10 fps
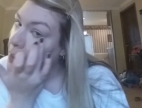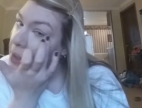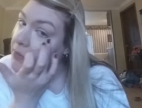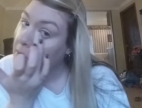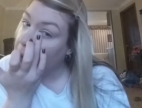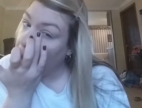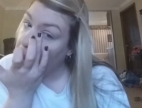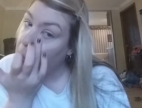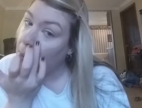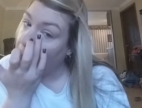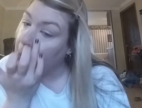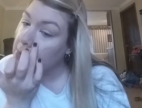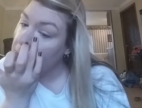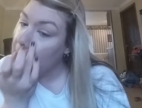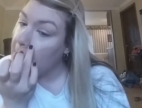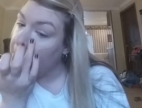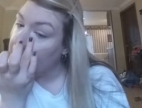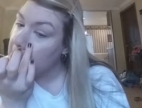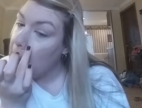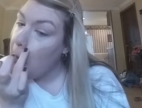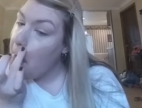We have to deal with hormones and redness.